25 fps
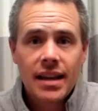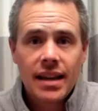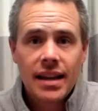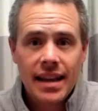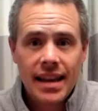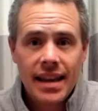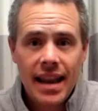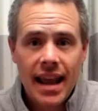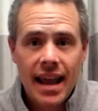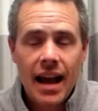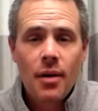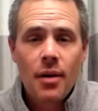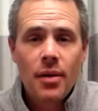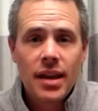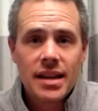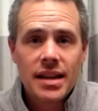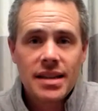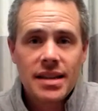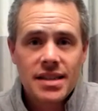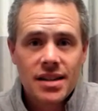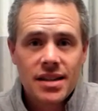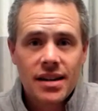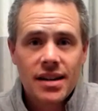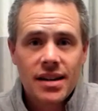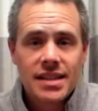now they
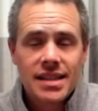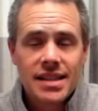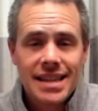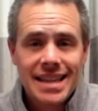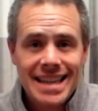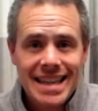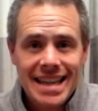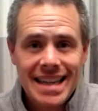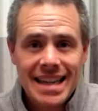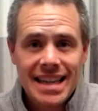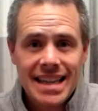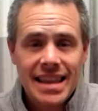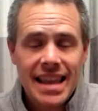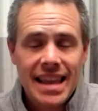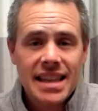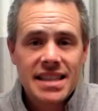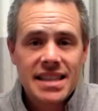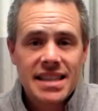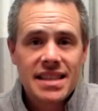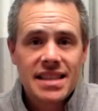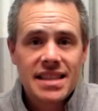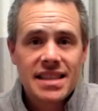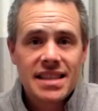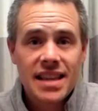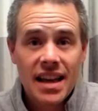start to need that
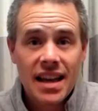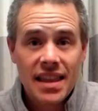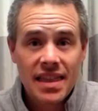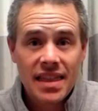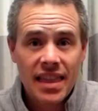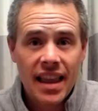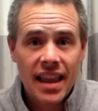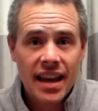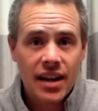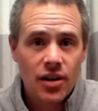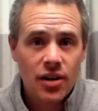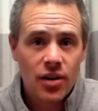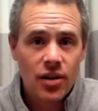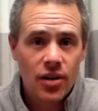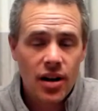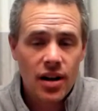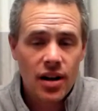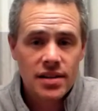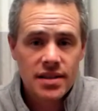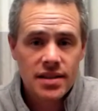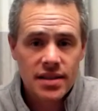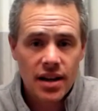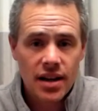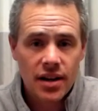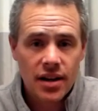sunlight
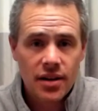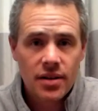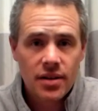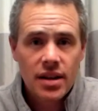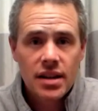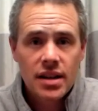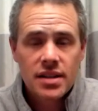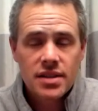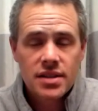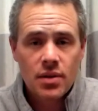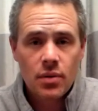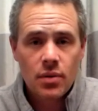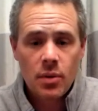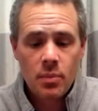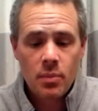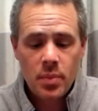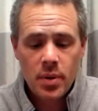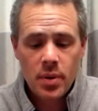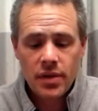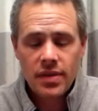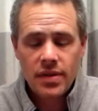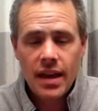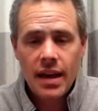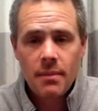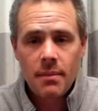also. So we'll
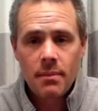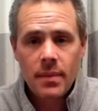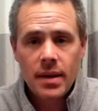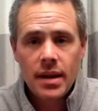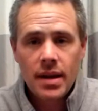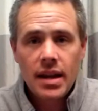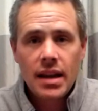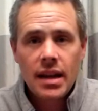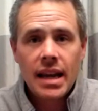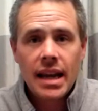put them